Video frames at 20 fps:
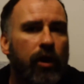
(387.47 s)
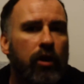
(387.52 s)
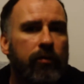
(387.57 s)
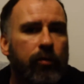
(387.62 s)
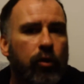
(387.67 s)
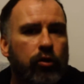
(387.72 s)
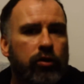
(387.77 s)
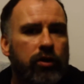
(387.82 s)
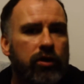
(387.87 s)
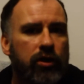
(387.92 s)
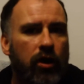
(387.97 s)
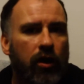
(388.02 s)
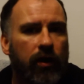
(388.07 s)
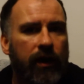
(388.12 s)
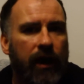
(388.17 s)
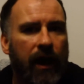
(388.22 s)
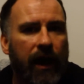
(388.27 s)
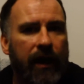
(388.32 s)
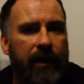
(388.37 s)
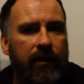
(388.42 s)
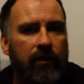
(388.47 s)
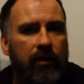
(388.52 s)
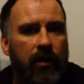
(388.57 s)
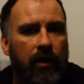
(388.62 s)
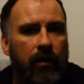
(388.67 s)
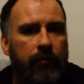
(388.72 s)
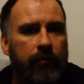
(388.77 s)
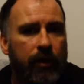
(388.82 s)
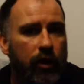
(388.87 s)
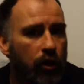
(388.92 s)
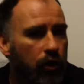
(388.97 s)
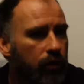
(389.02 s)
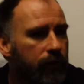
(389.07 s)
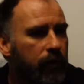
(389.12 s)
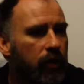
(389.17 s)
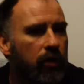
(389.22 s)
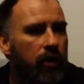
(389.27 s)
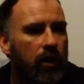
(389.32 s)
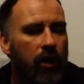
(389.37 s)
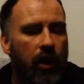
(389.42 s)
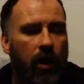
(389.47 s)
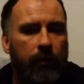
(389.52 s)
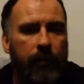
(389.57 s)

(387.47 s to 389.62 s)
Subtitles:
blog post is online, be good if you could